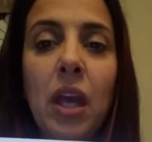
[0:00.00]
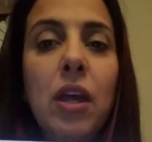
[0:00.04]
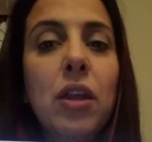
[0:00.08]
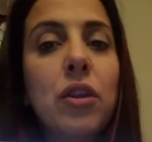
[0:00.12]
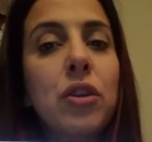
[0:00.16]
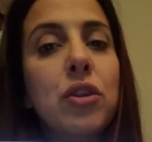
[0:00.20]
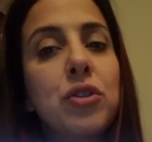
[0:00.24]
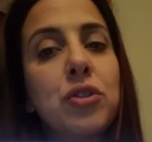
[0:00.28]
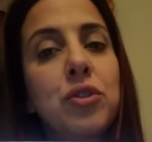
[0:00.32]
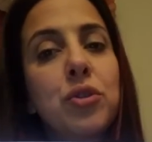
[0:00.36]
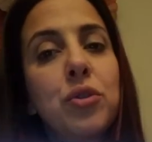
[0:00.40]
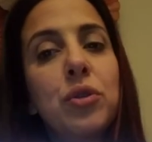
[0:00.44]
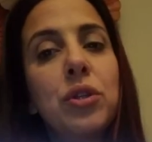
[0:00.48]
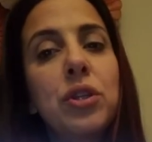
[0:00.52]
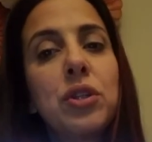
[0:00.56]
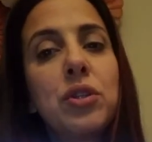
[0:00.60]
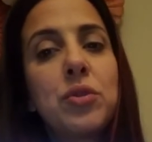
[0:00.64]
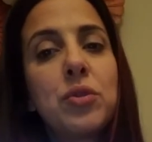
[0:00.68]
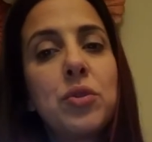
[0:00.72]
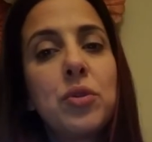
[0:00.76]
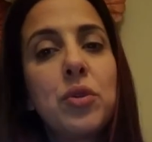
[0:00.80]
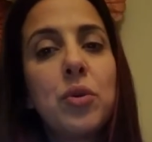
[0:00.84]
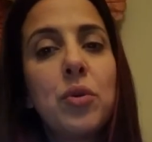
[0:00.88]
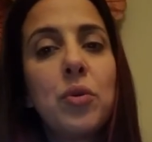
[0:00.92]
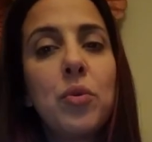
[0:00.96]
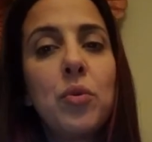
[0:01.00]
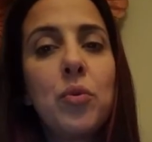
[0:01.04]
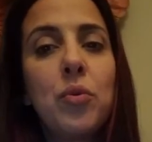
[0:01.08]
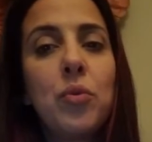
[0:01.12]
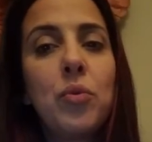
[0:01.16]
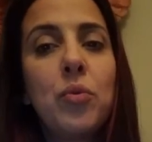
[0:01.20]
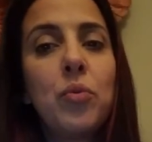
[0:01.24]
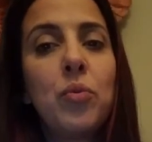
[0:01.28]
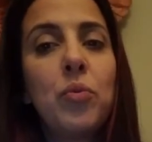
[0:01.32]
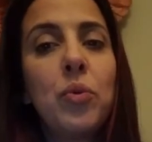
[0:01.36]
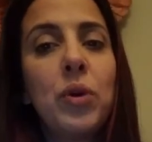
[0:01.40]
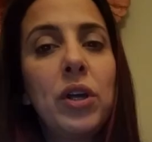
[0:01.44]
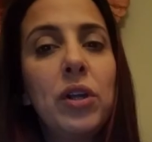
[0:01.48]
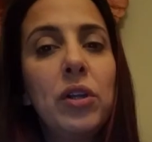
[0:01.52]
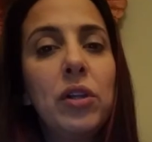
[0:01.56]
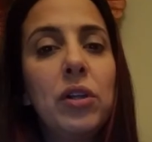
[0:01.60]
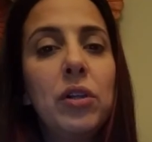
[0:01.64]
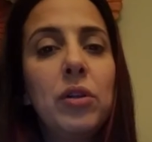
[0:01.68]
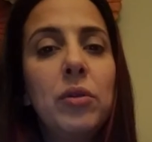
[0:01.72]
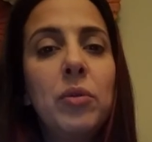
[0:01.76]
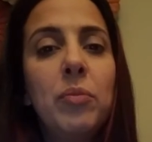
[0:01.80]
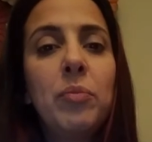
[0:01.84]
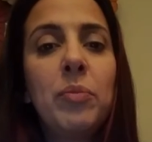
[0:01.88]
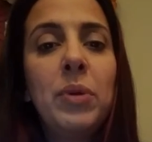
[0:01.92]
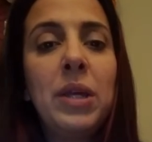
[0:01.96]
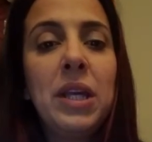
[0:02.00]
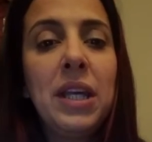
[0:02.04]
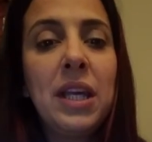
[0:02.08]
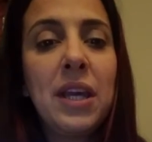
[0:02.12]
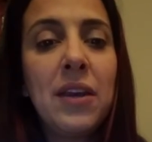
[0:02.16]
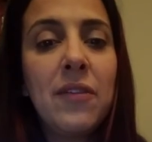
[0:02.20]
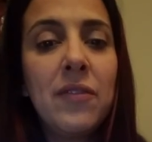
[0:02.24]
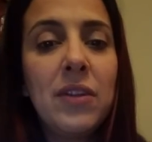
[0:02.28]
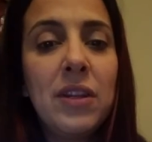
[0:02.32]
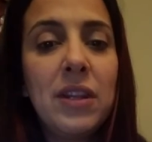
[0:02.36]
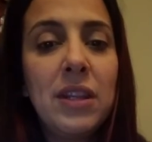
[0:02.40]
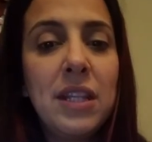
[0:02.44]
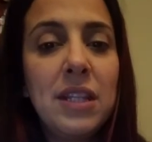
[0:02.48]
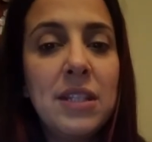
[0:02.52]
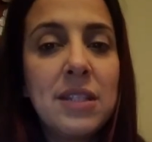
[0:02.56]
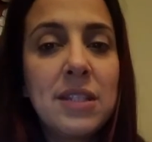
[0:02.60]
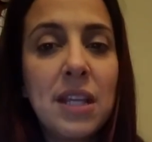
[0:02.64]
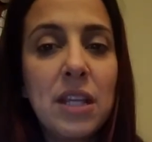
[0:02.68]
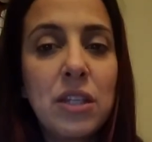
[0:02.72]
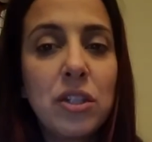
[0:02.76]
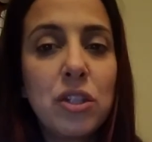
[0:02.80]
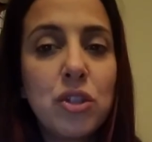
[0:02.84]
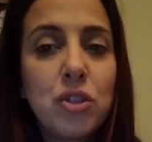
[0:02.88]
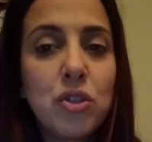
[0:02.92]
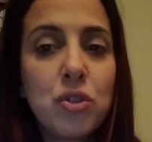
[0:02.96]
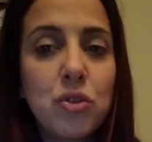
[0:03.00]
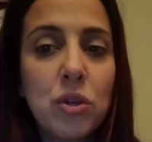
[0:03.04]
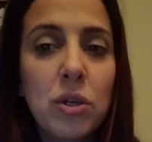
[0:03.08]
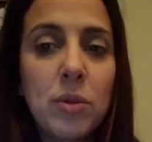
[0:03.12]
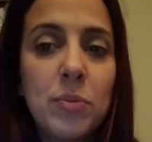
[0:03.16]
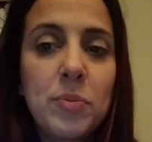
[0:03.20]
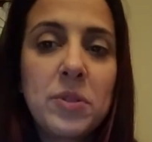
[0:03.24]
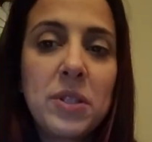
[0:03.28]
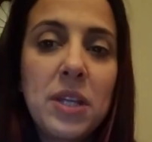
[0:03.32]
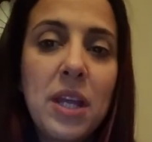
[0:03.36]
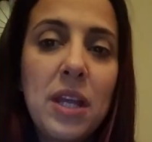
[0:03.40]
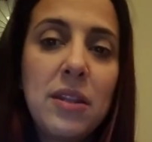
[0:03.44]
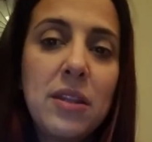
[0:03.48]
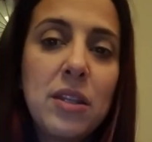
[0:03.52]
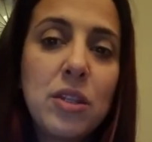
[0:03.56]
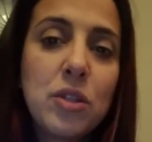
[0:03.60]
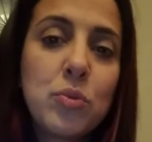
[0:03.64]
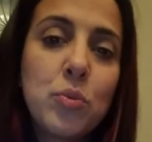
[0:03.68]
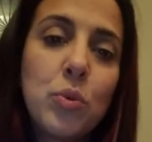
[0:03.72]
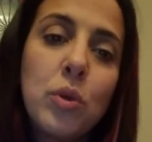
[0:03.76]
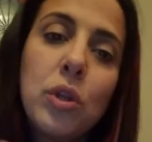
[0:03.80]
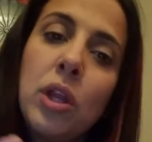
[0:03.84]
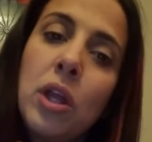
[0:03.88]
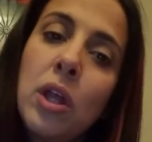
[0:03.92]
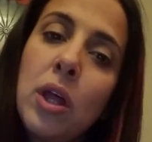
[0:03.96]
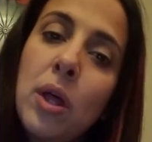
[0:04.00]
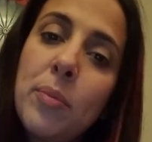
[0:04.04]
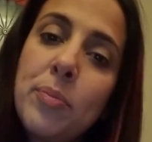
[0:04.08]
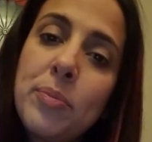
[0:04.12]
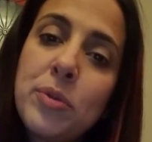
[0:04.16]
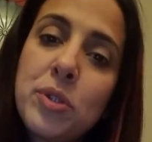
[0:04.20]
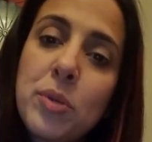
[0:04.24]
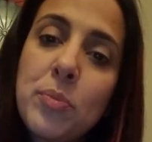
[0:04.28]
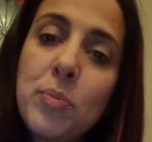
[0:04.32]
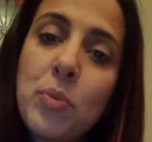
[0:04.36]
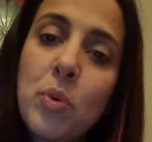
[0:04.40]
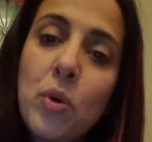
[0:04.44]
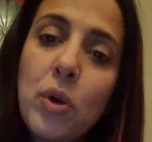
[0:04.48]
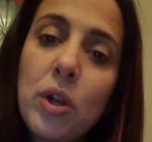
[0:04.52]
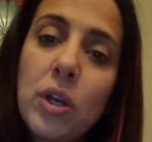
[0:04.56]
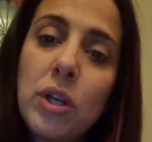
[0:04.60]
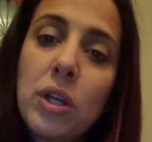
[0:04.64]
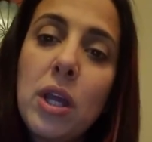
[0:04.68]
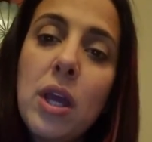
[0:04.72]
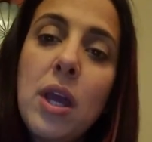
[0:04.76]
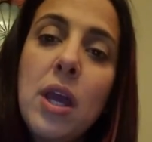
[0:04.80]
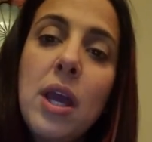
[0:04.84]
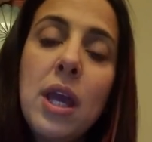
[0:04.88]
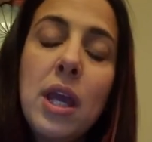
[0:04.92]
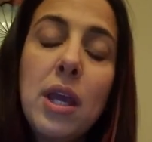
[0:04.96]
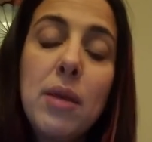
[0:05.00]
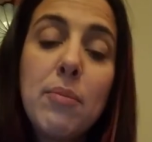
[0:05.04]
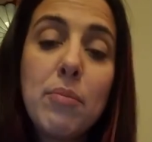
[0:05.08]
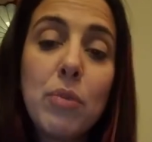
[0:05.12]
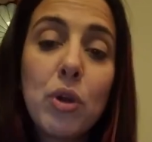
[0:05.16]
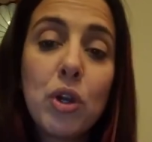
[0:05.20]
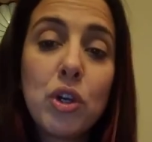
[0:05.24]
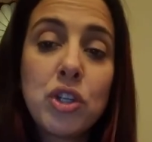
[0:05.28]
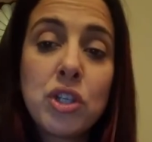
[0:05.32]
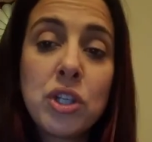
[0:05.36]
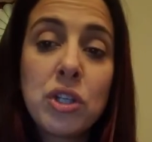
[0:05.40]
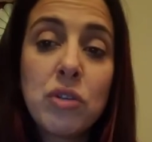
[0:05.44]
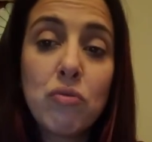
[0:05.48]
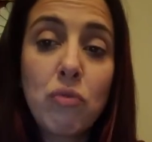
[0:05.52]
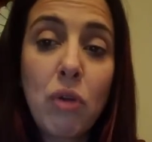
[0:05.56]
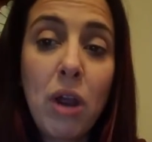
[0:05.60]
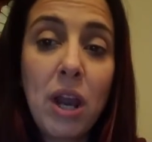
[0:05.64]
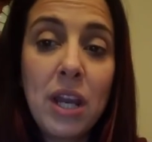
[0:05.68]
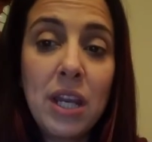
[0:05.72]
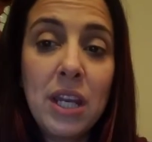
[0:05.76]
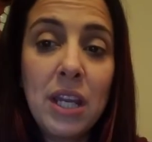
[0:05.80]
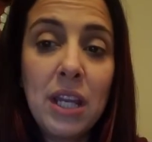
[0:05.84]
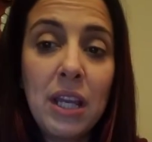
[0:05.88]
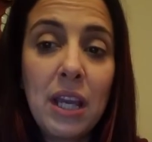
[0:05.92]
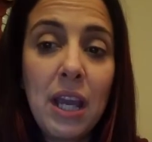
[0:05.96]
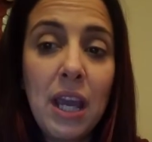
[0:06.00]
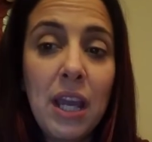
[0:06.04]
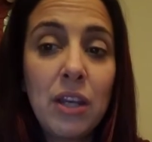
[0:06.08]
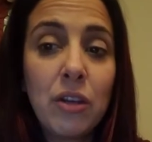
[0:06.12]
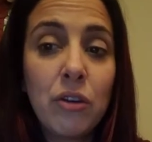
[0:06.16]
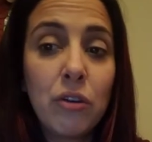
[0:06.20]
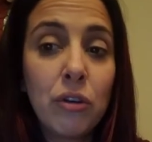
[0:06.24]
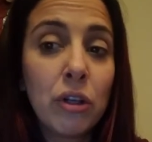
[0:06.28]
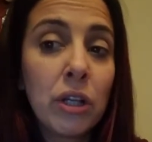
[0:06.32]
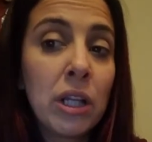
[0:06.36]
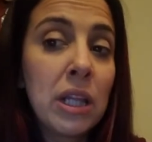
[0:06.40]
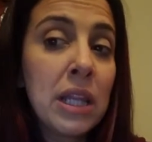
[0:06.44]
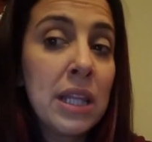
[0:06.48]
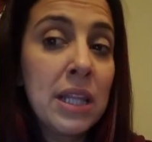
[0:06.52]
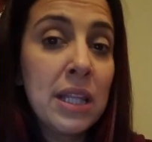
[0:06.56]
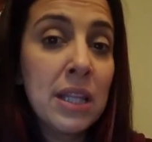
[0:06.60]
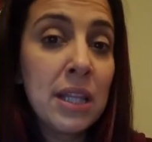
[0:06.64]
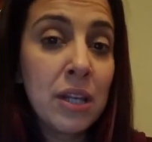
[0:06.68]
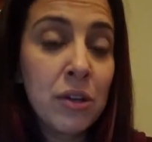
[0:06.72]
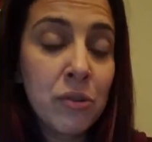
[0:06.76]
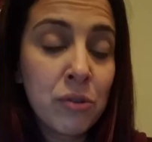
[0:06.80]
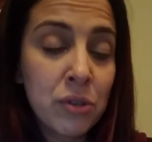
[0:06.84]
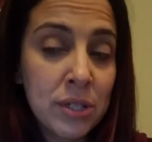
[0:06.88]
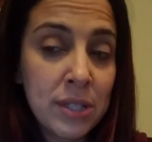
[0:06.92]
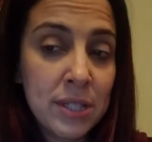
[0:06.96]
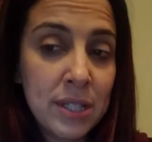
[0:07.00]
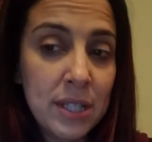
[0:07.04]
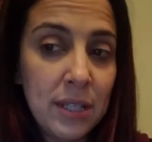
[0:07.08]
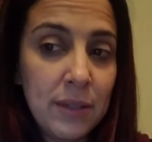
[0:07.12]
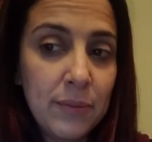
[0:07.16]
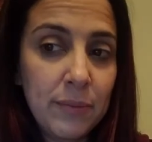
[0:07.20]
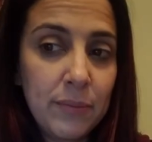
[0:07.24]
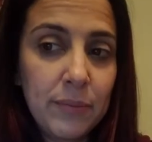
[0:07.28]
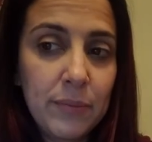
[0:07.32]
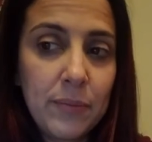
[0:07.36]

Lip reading: The students will be given these sentence strips, and this will help support emergent writing and early literacy.